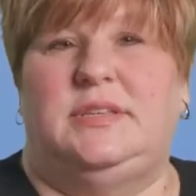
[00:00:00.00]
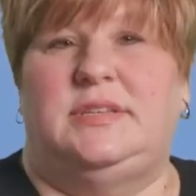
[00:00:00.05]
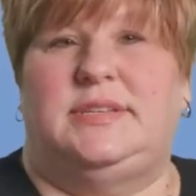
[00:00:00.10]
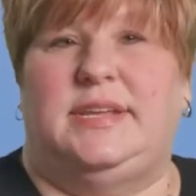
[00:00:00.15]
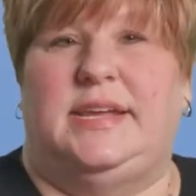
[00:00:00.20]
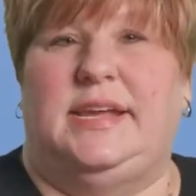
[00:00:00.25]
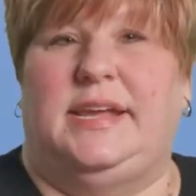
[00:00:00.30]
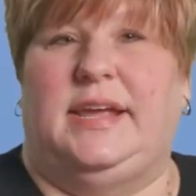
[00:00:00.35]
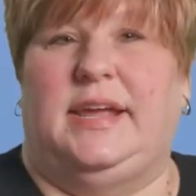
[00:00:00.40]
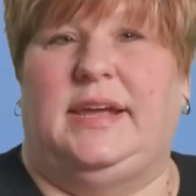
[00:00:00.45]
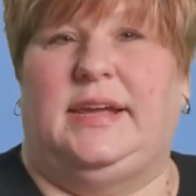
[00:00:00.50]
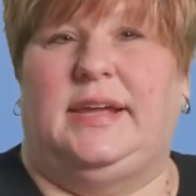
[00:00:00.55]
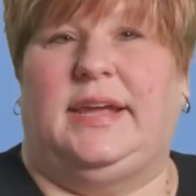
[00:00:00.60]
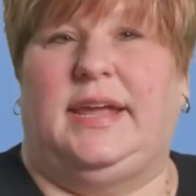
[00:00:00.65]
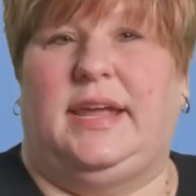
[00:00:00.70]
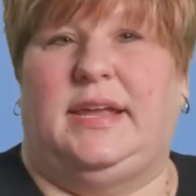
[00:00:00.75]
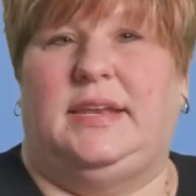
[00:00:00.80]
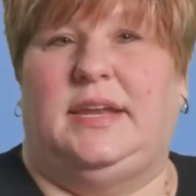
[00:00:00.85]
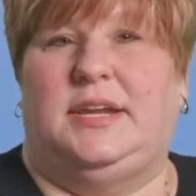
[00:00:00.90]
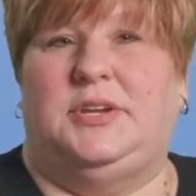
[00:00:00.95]
seeking a
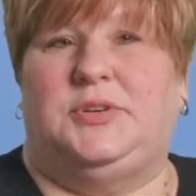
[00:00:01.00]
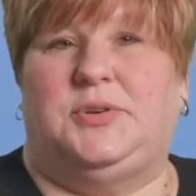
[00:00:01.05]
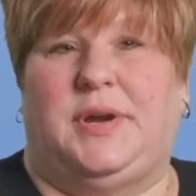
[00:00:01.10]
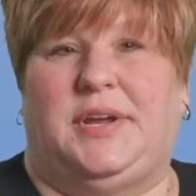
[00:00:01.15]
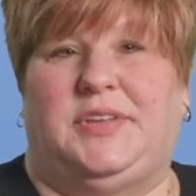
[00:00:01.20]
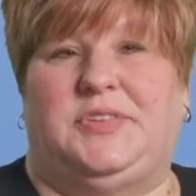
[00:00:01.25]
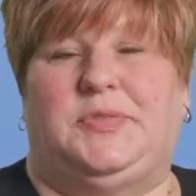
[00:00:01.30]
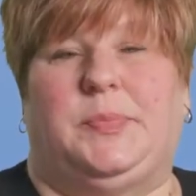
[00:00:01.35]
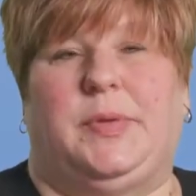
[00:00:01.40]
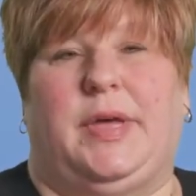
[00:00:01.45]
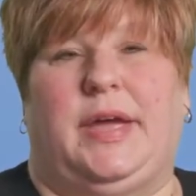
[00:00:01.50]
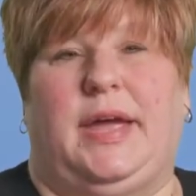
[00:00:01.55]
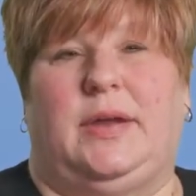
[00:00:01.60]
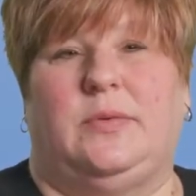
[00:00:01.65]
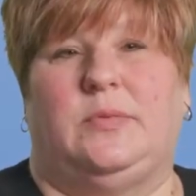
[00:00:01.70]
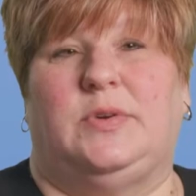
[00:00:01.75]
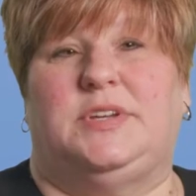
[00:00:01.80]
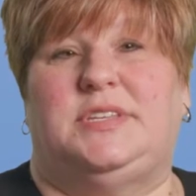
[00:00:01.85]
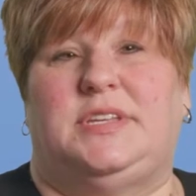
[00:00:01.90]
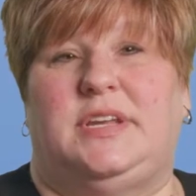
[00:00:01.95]
kidney
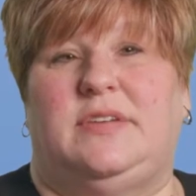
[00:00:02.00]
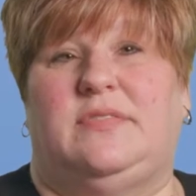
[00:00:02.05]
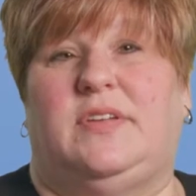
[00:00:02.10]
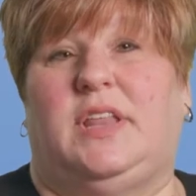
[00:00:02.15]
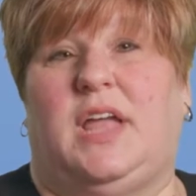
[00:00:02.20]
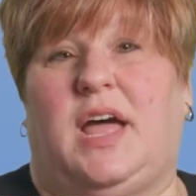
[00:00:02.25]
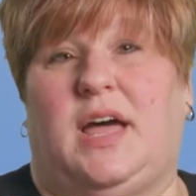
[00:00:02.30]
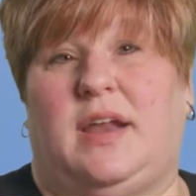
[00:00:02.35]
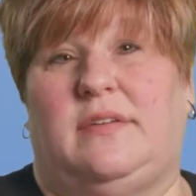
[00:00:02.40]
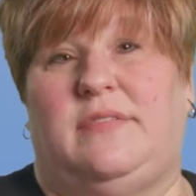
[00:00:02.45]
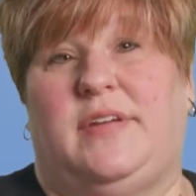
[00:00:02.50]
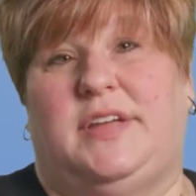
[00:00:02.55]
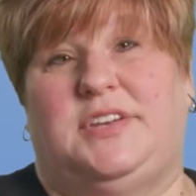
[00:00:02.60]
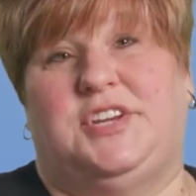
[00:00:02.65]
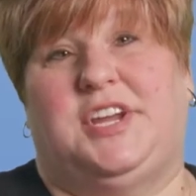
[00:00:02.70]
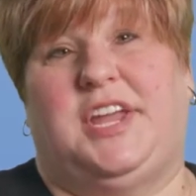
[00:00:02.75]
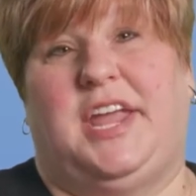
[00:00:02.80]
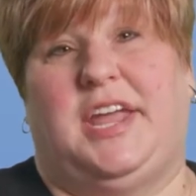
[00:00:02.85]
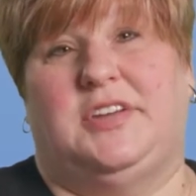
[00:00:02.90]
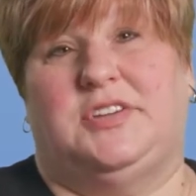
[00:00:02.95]
transplant receive a lot of
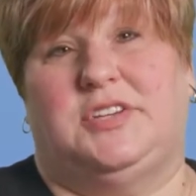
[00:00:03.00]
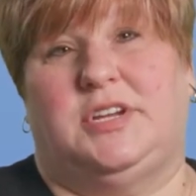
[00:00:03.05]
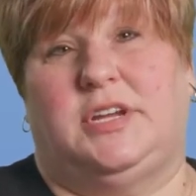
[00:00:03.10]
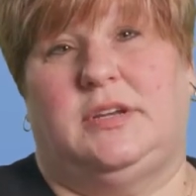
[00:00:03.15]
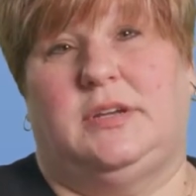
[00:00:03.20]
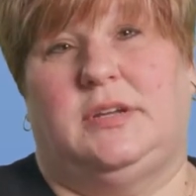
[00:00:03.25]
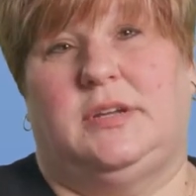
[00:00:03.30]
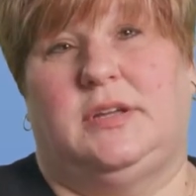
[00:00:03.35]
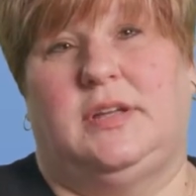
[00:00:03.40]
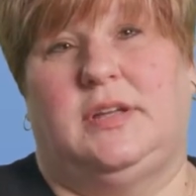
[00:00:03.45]
education.